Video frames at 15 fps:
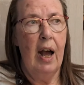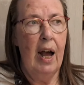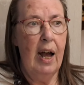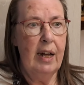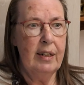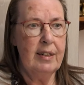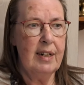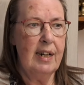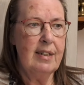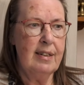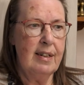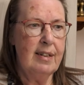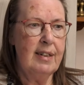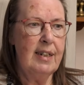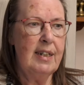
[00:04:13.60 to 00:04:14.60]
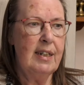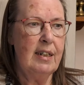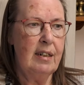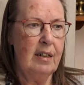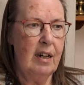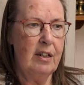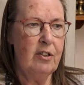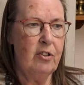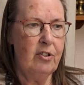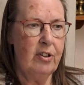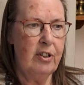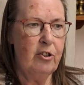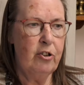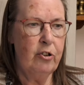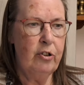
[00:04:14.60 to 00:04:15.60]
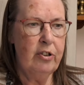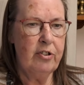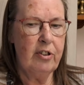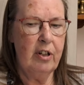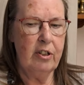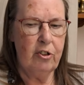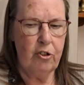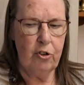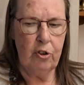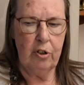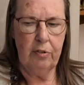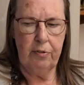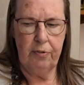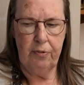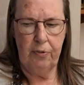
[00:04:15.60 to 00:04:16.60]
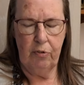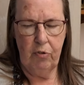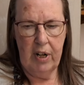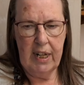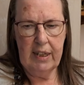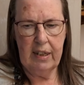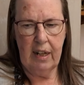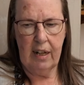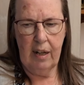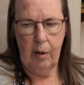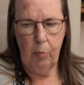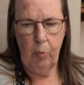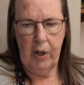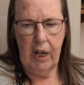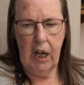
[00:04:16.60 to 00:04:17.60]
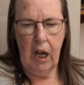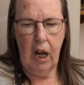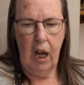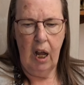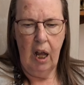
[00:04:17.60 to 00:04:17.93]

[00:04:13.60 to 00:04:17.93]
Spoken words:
And as I say, as soon as I had sort of read that and went,